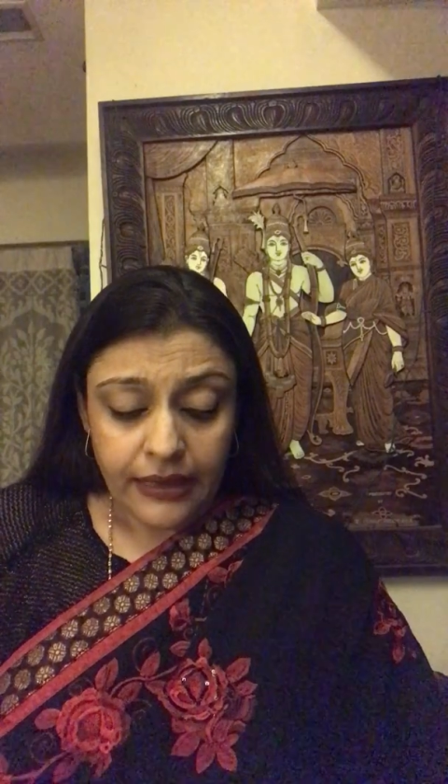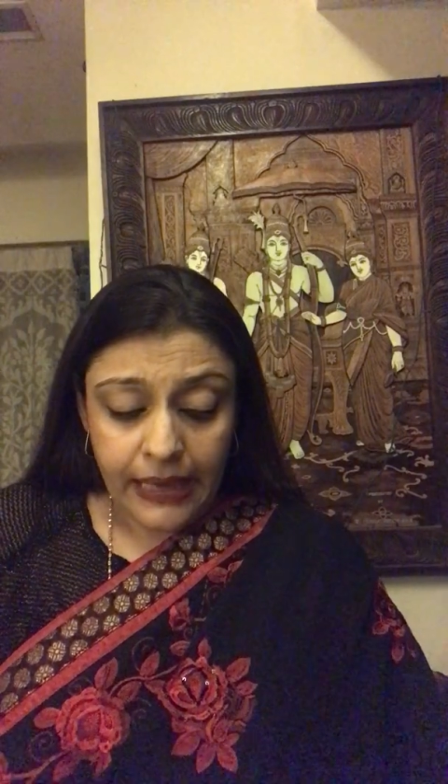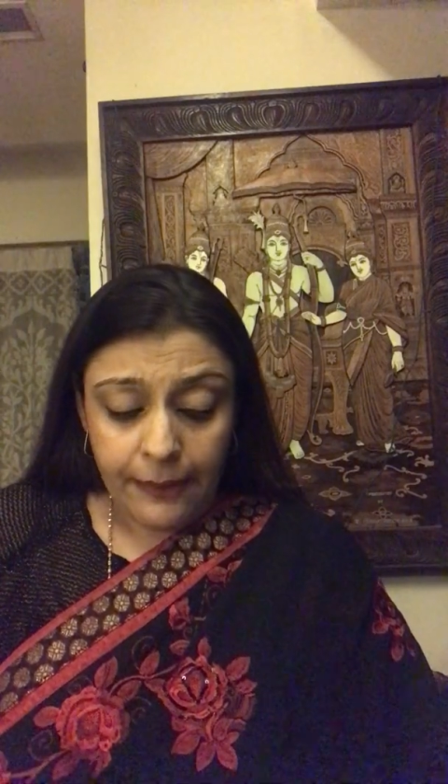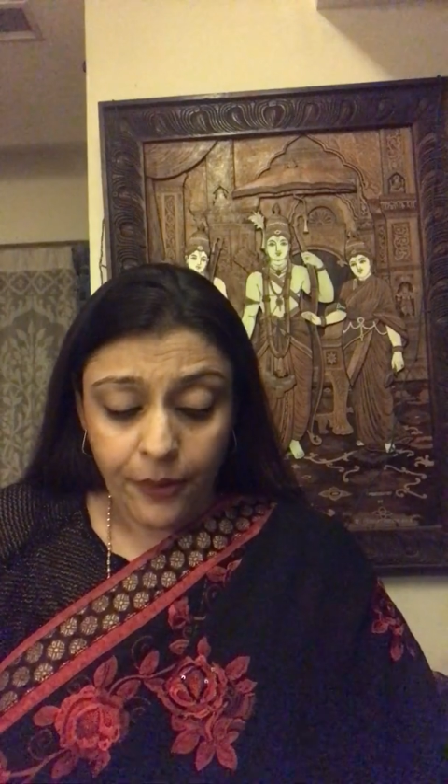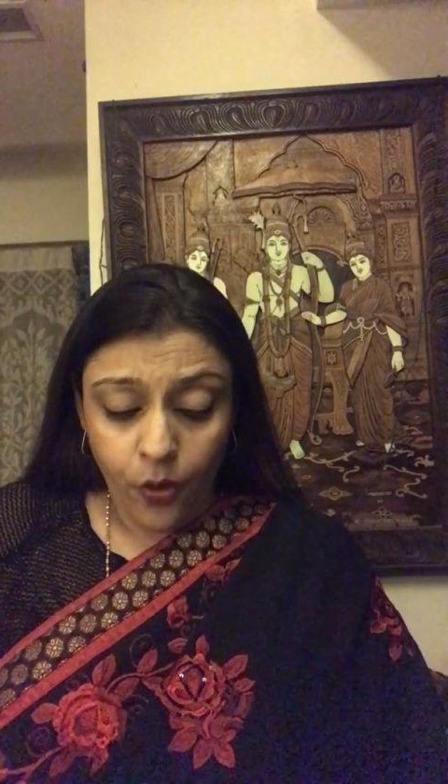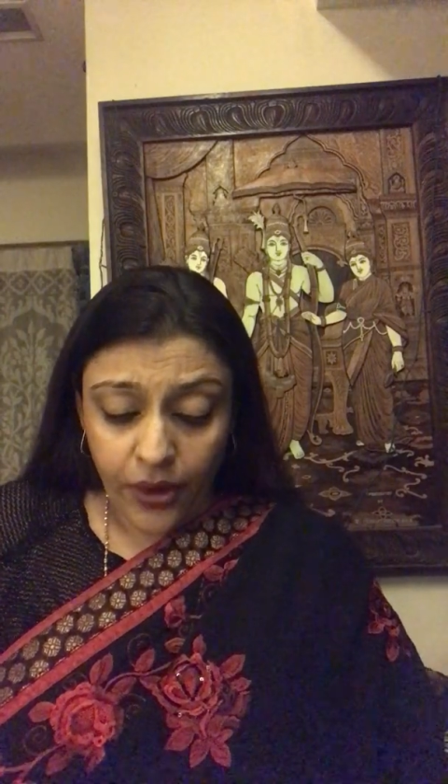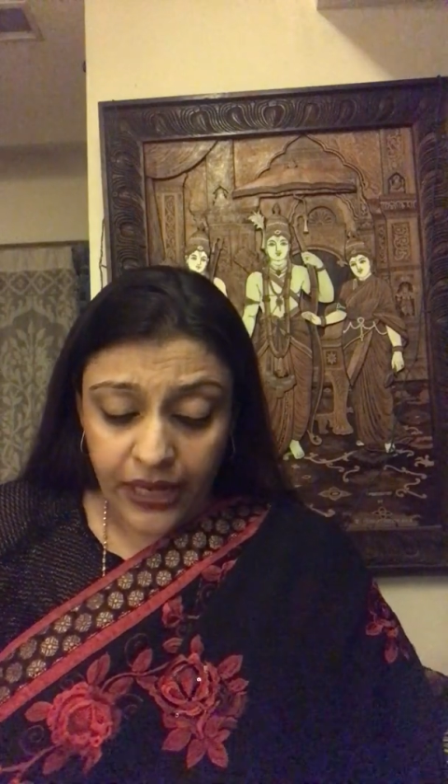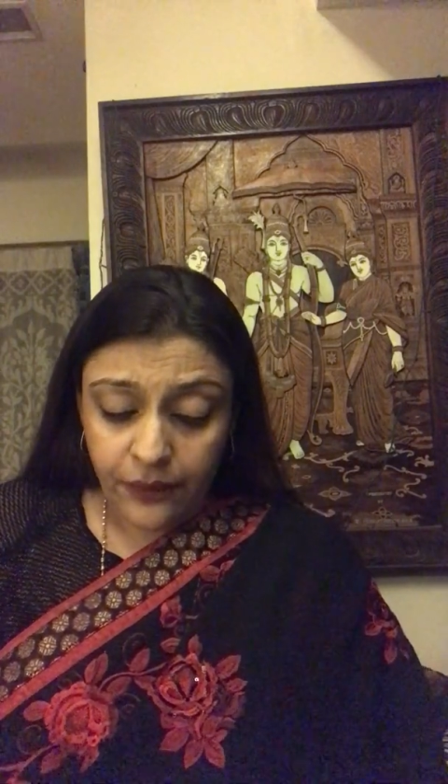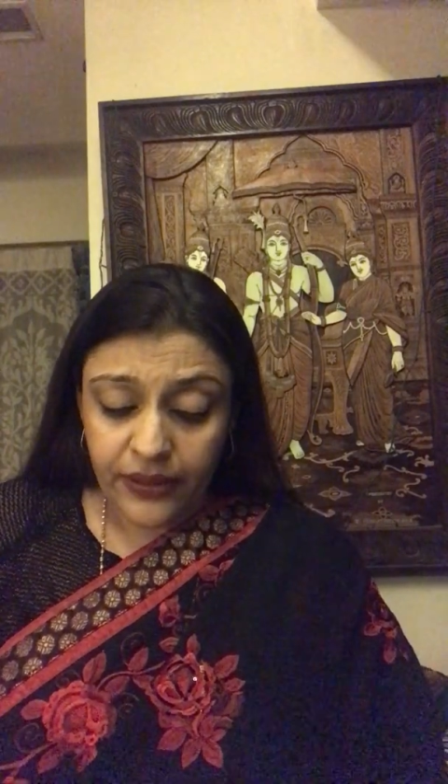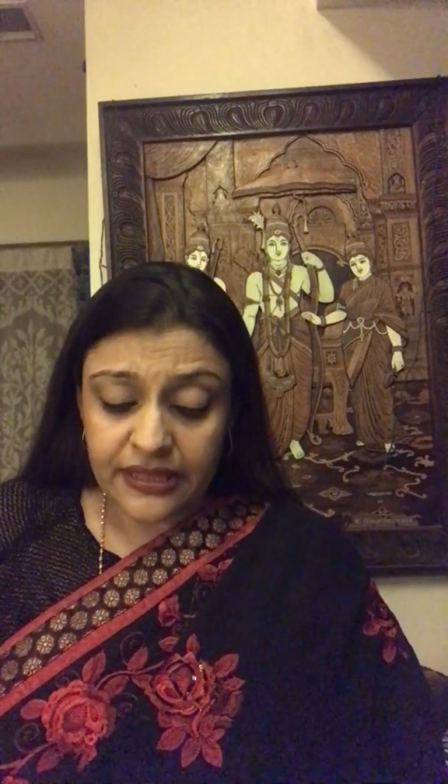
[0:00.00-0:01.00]
keep
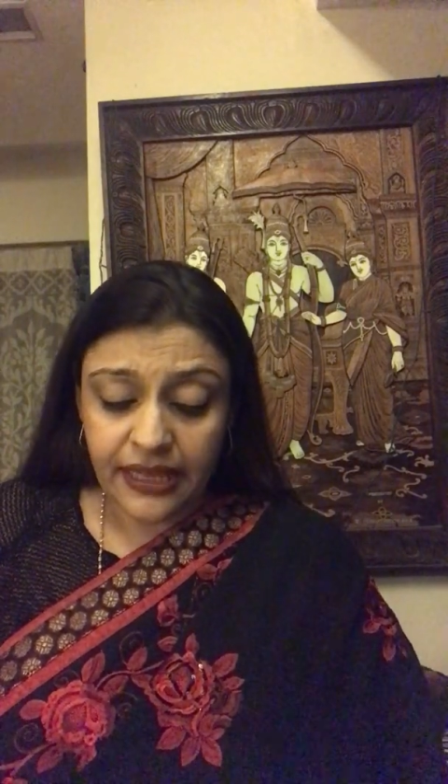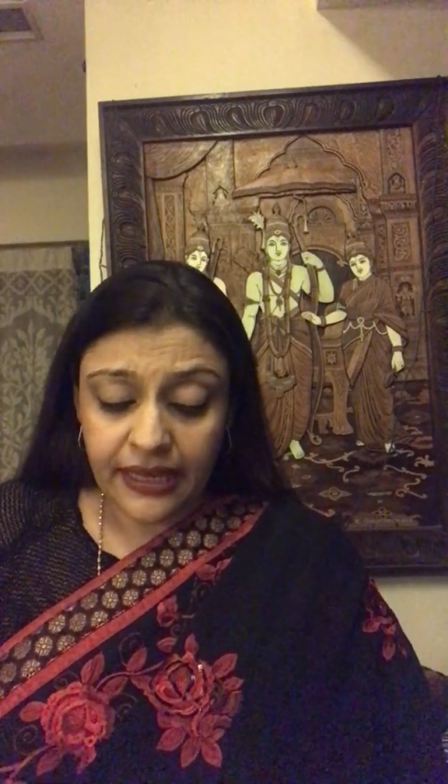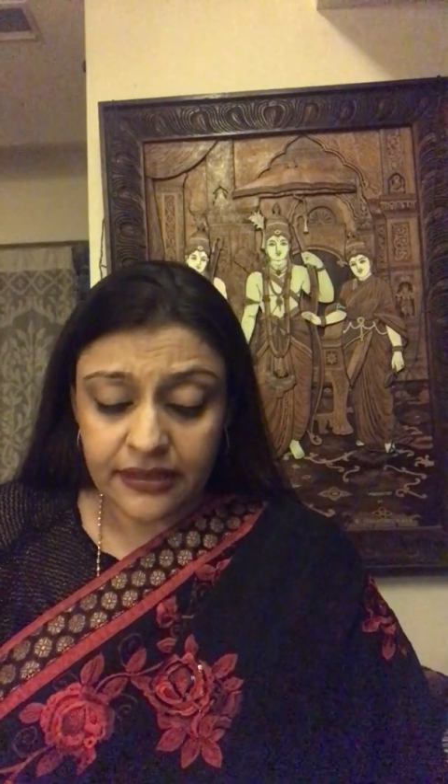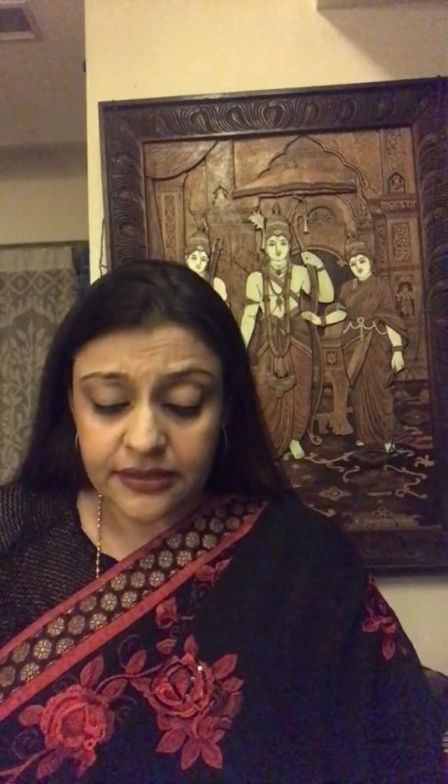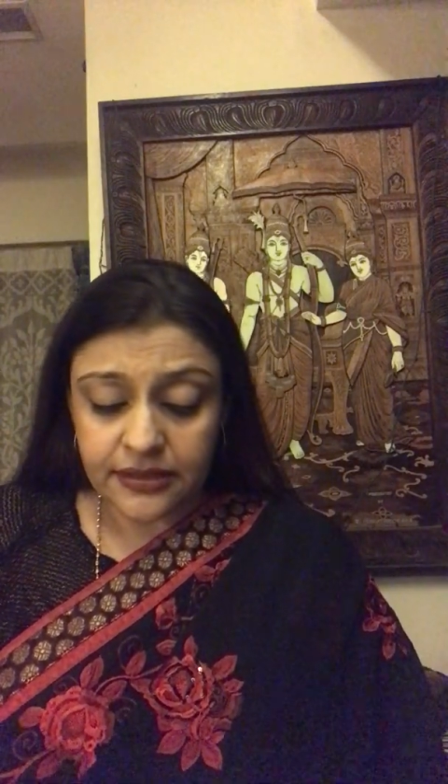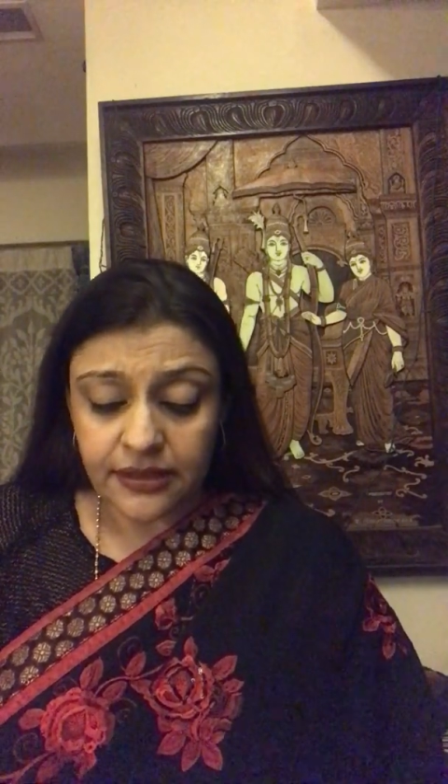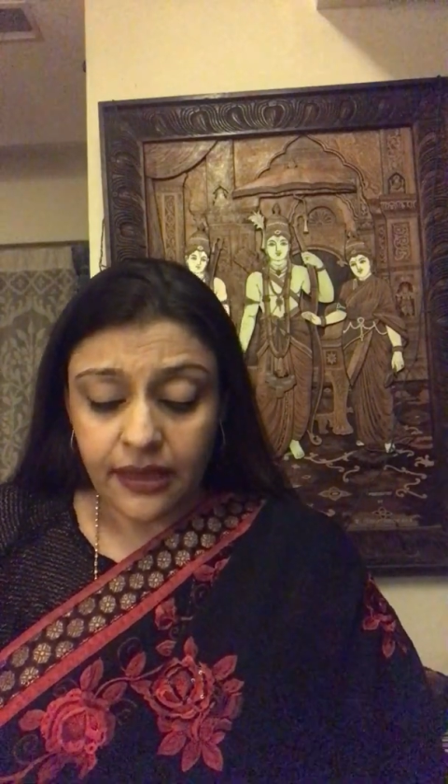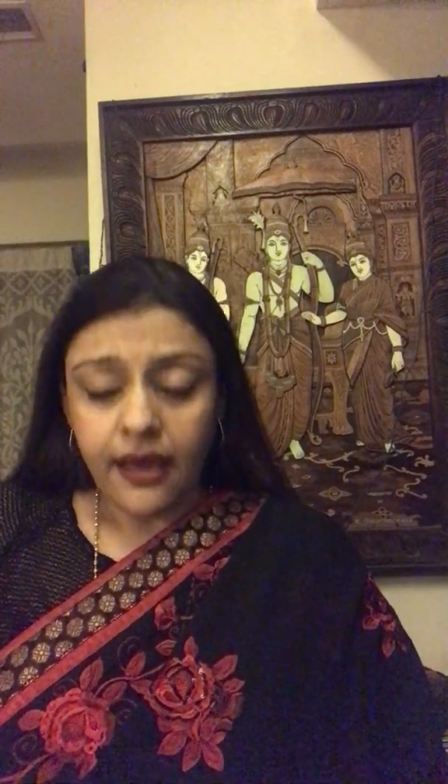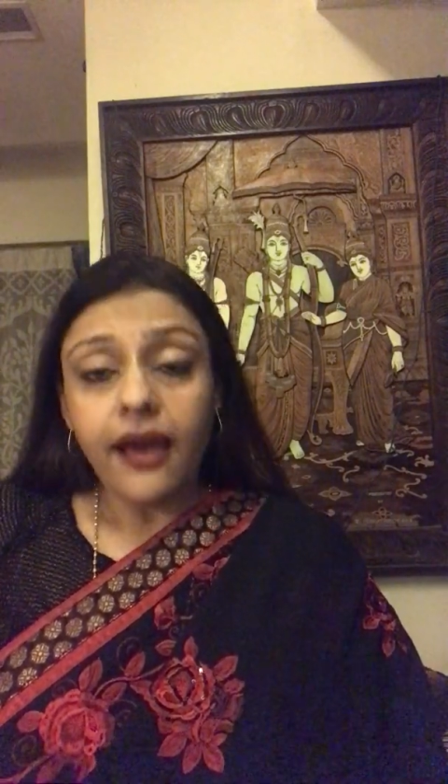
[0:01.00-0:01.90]
going with things